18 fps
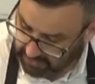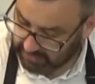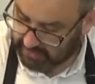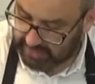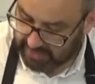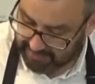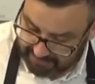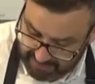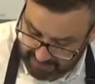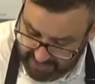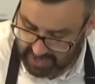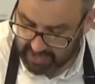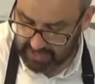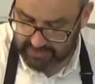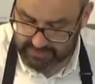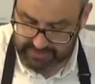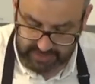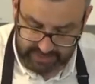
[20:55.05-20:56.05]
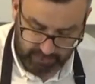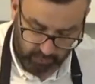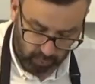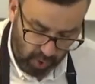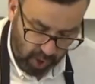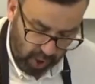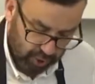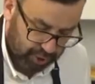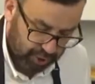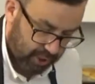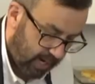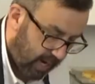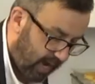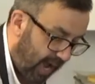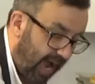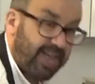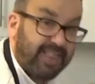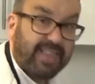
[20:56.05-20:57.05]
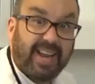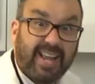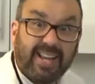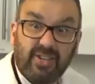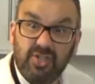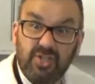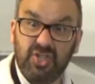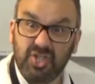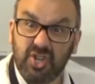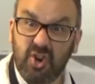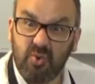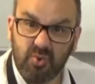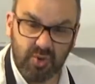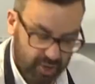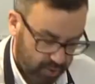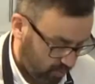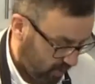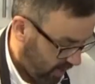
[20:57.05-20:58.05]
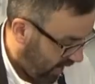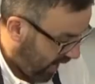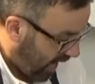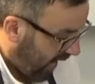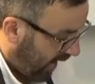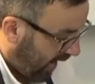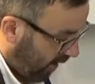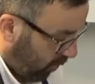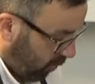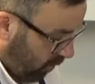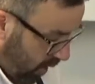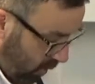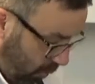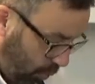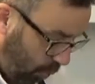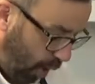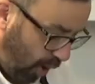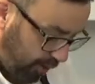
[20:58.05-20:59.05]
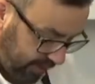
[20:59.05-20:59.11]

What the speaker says: give my hands a little wash, and then I can show you what